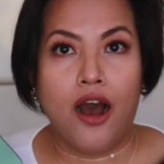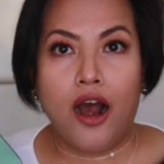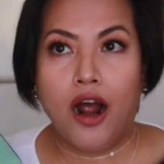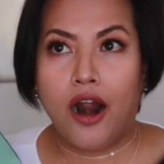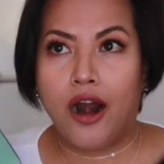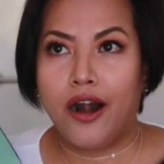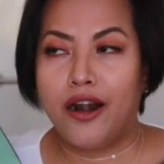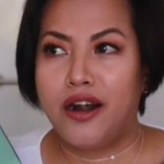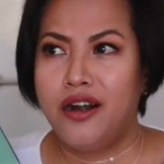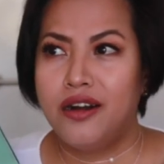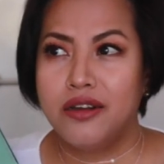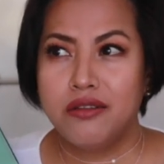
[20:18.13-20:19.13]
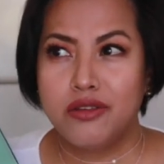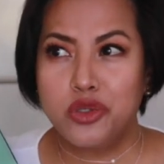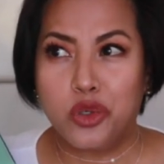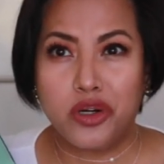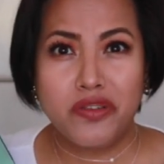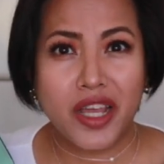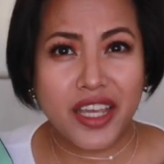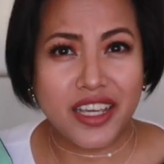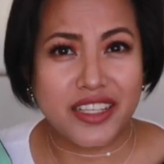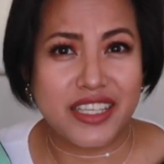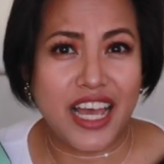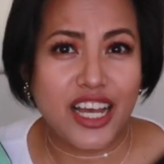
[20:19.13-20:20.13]
are sort of like
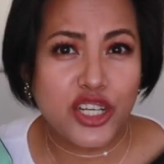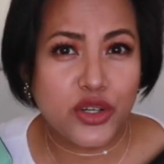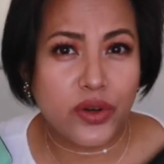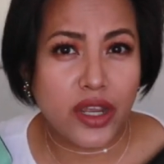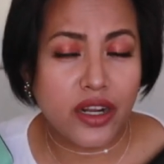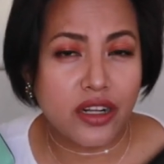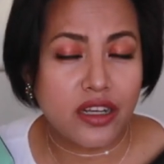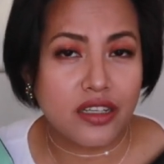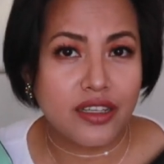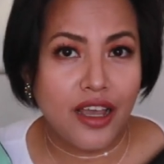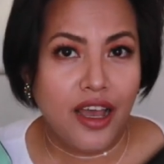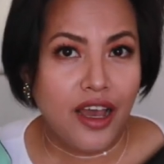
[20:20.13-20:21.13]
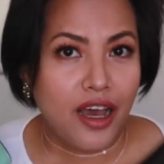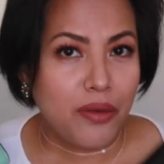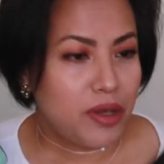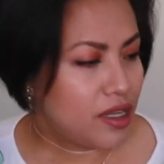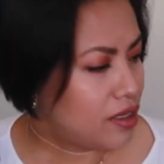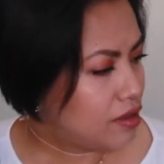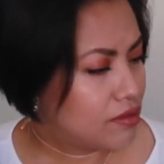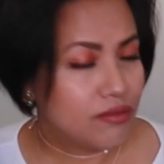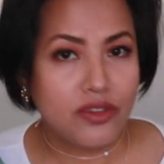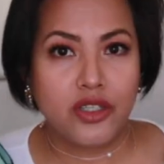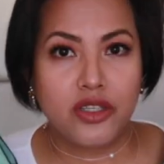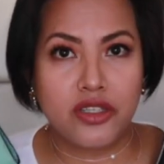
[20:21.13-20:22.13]
exaggerated because, I mean,
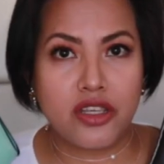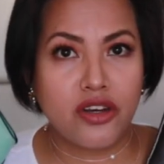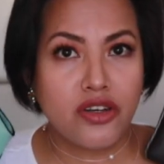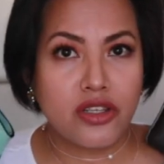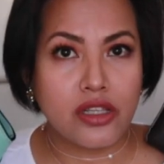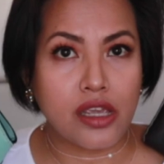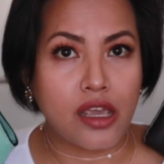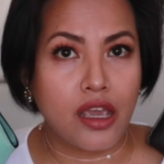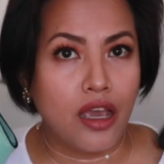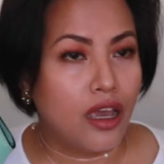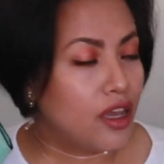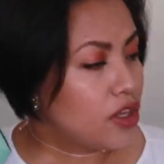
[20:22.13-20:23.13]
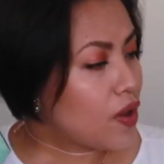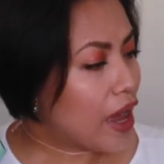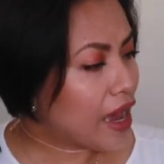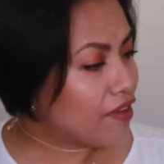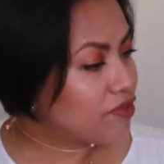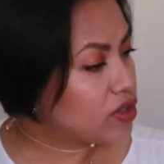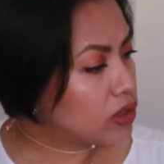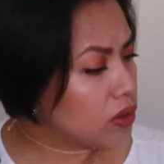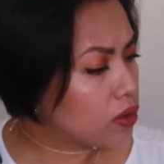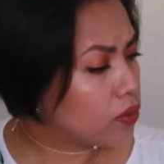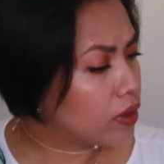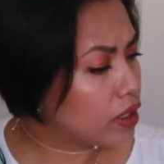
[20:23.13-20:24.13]
seriously, you have to
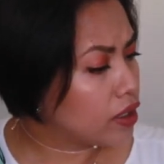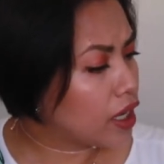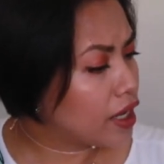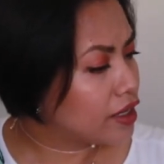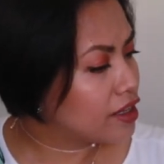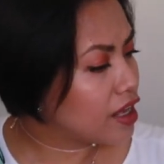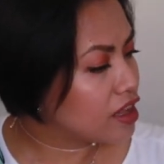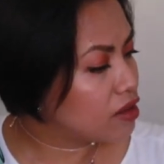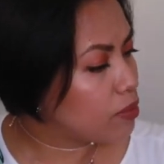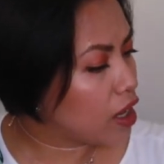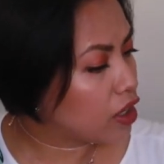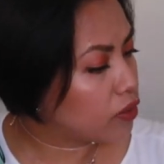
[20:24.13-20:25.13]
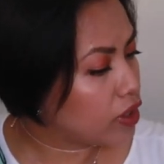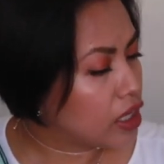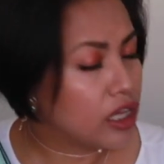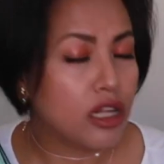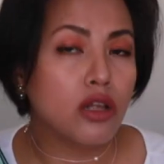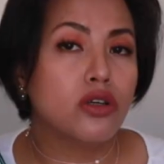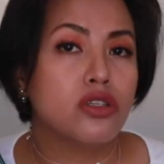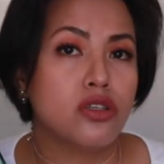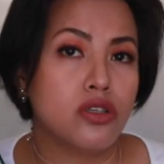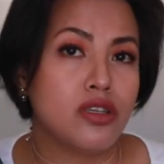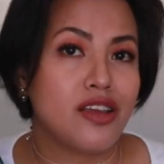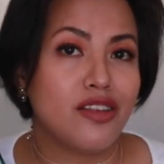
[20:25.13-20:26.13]
look at the bag really close
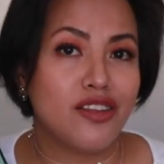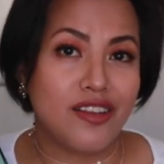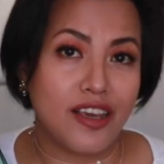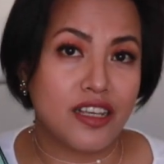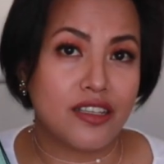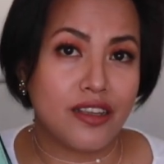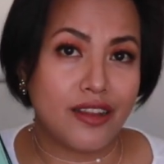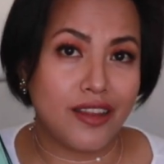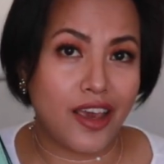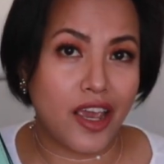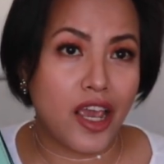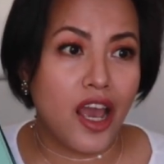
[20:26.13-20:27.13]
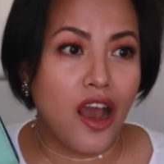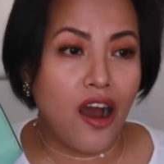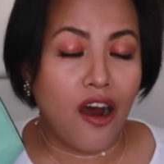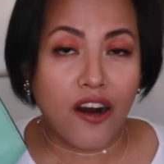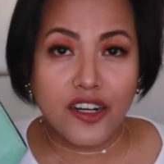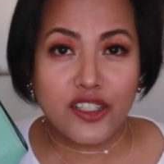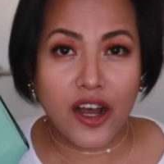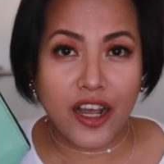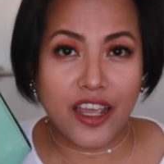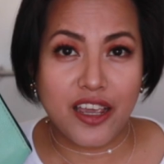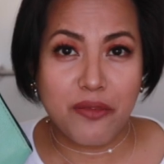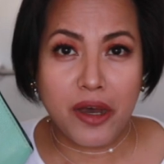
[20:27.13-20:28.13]
to see the things that they are
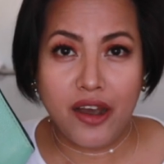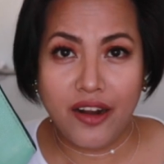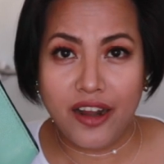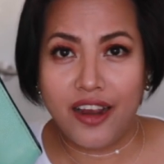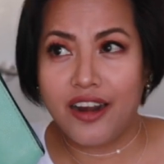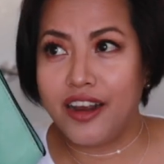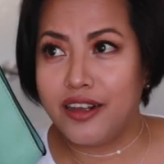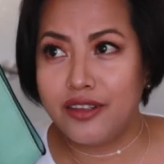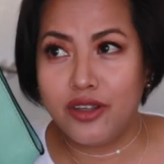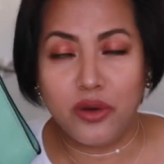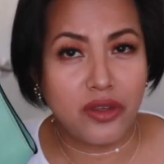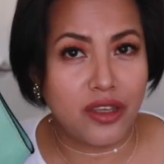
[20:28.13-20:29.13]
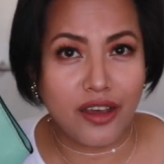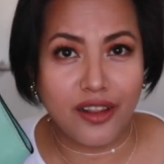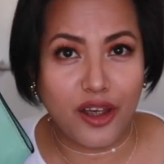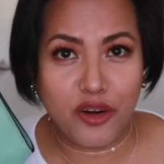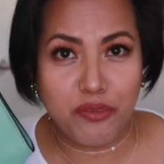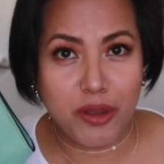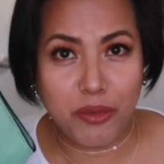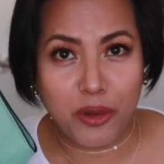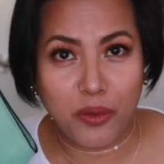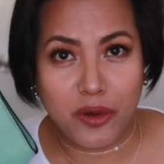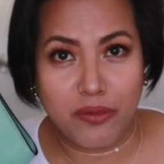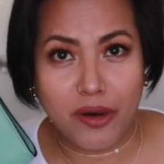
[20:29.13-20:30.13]
talking about, and I don't think a lot of
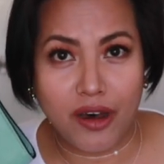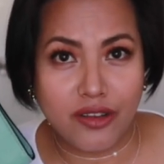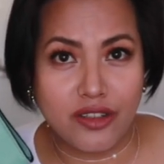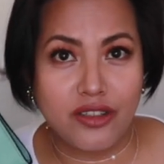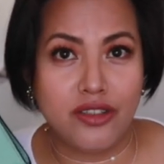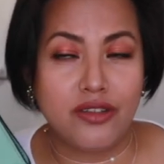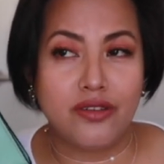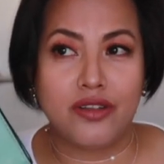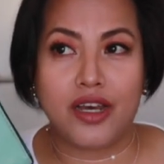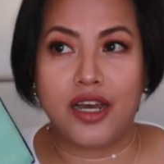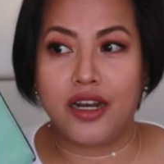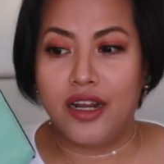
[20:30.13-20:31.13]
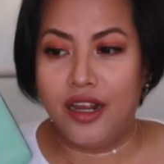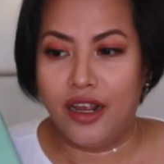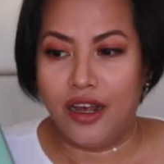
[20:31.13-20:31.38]
people would bother to do that.